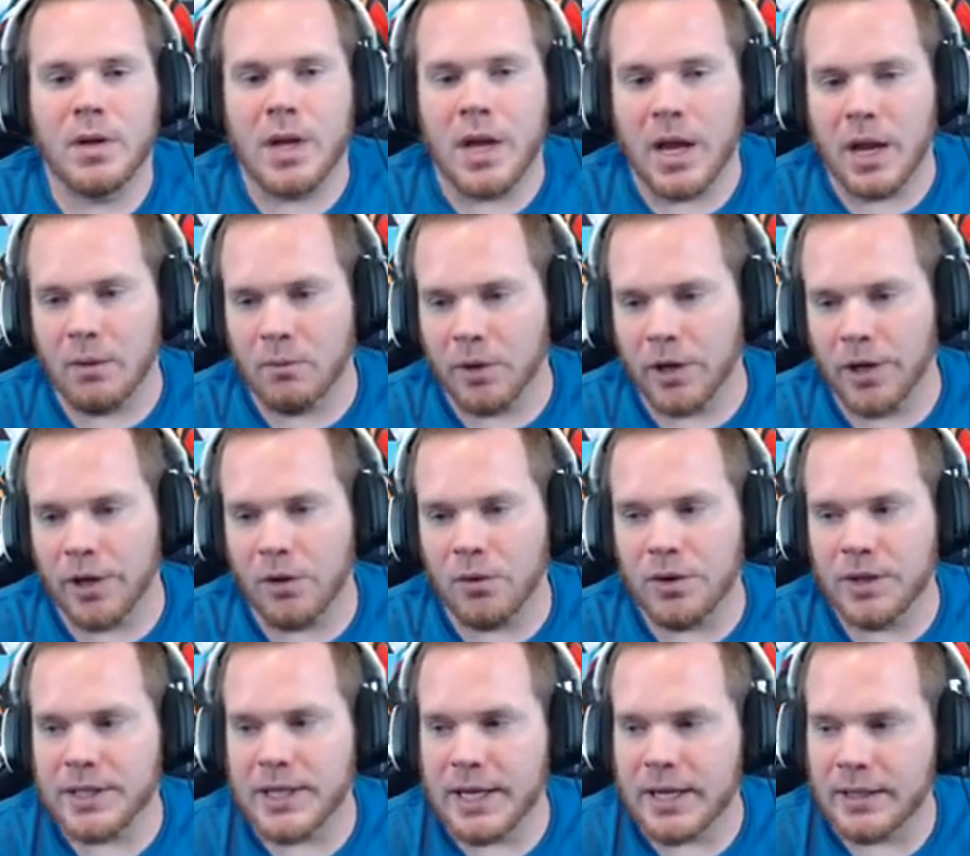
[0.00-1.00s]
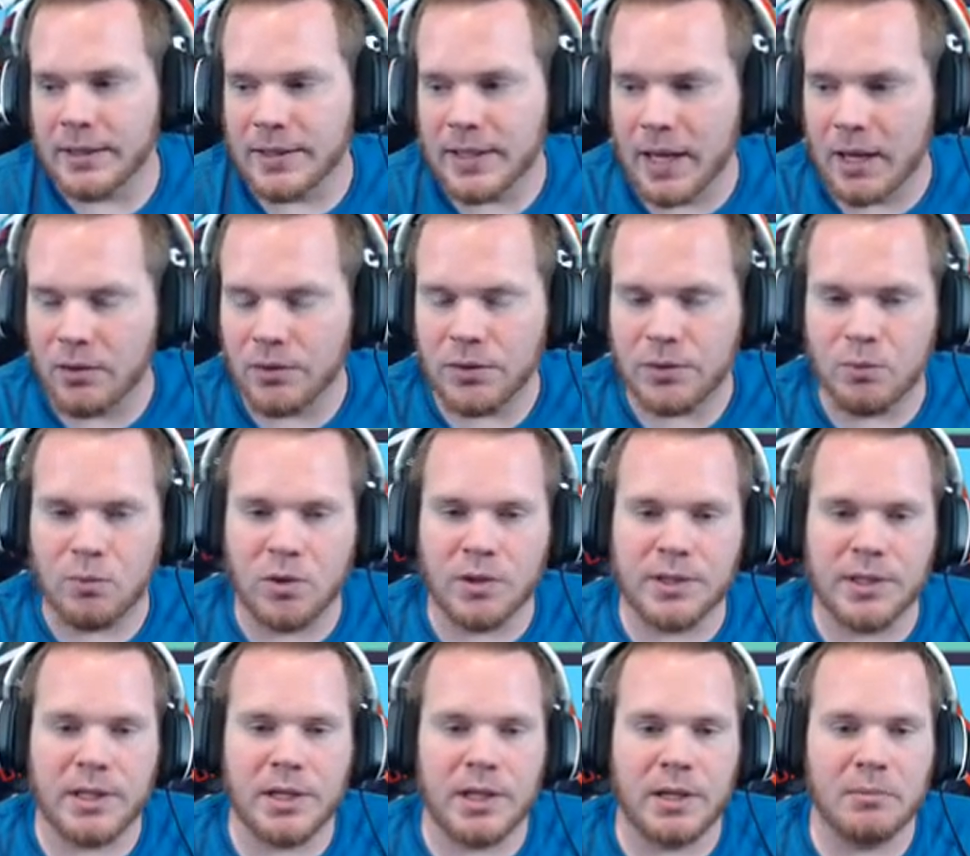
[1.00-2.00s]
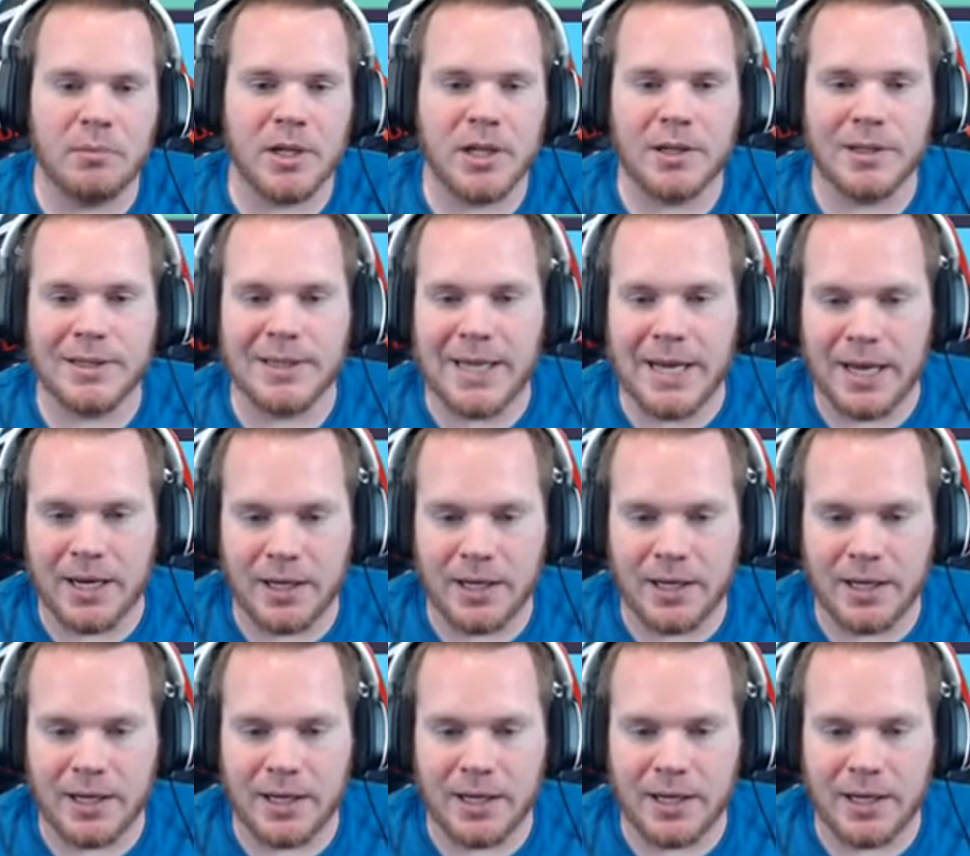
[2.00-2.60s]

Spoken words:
And we're gonna go to Dan's house once again because Dan